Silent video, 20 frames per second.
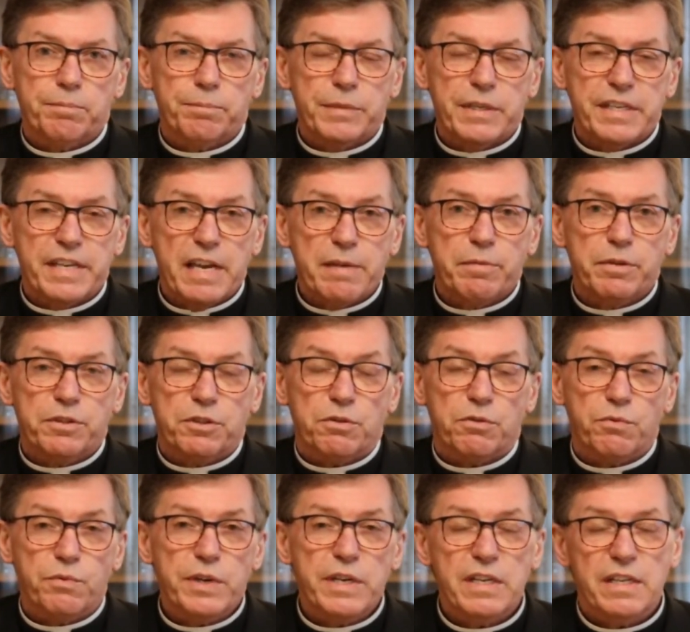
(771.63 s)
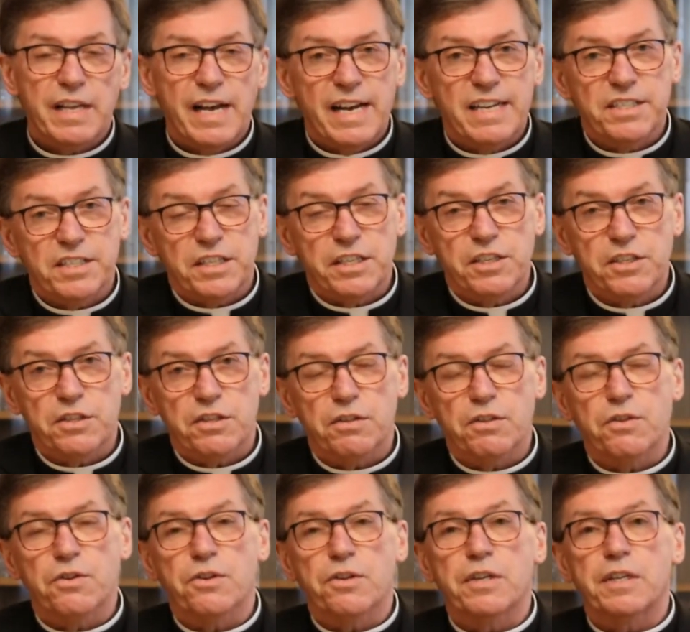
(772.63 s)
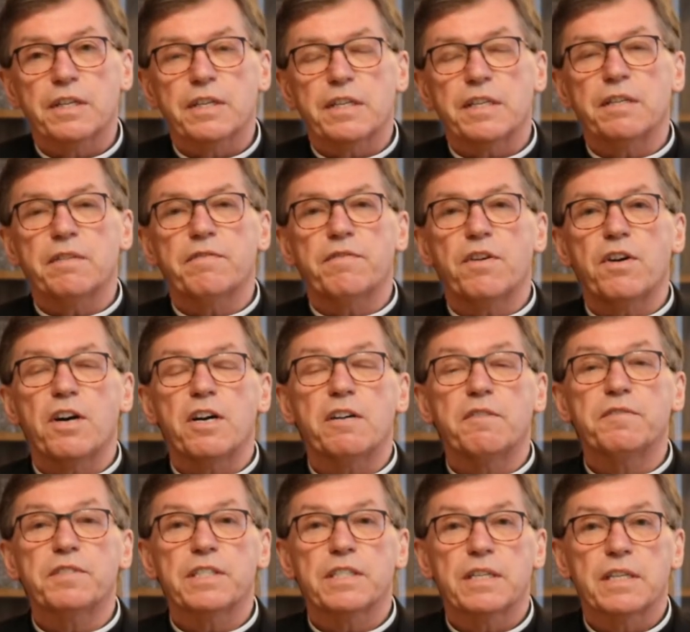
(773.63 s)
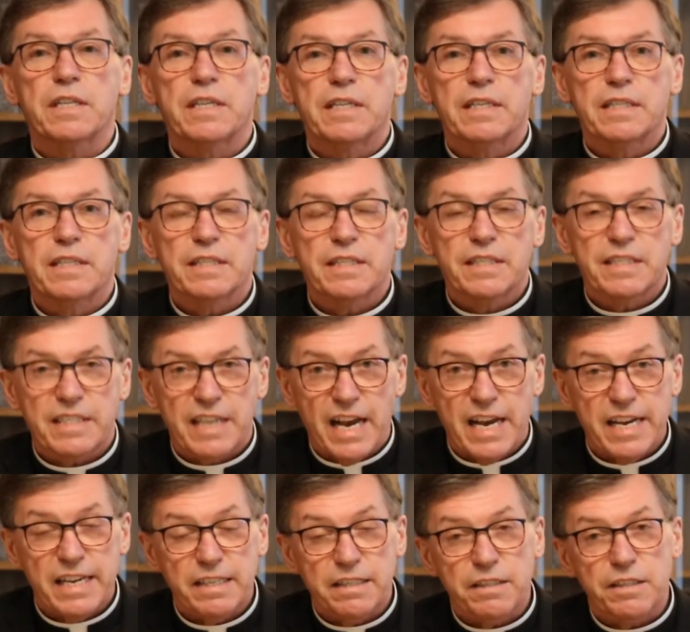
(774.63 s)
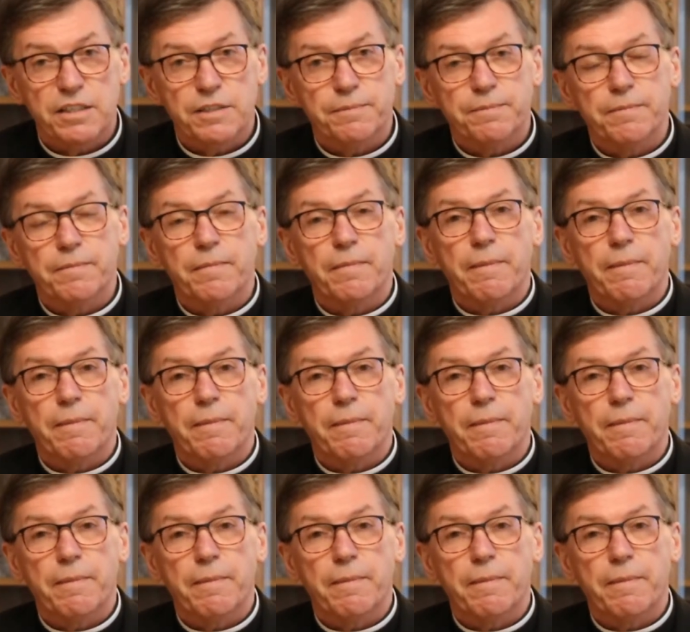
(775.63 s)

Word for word: being able to realize it is the Lord involves signs